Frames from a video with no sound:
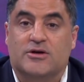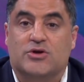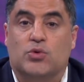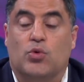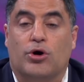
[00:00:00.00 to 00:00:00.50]

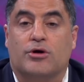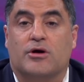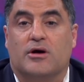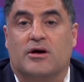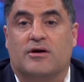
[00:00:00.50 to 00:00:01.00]
the
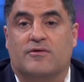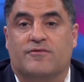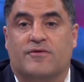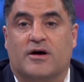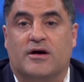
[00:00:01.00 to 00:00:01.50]
work
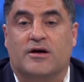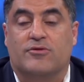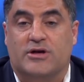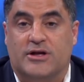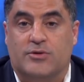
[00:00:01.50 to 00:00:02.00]
of uh,
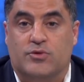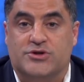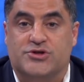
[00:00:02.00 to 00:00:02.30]
Hillary Clinton when